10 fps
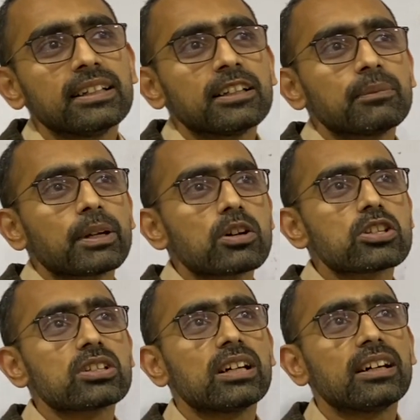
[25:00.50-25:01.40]

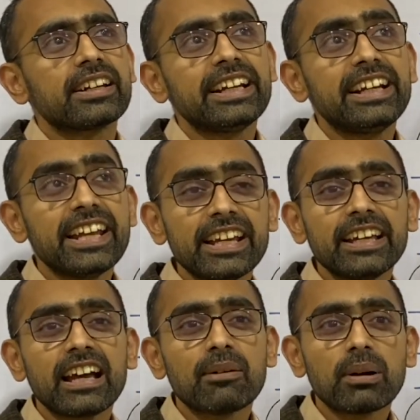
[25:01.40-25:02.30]
Because
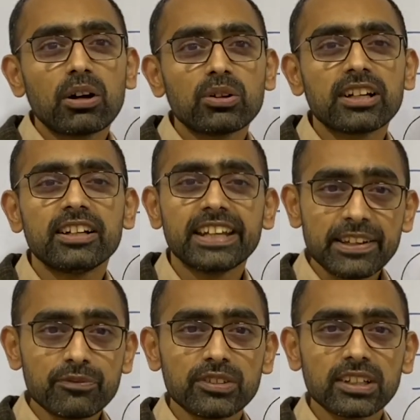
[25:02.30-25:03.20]
reading about
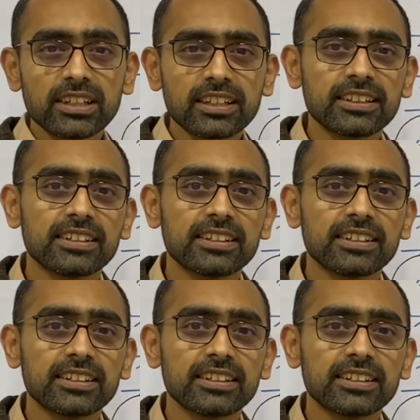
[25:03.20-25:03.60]
teamwork,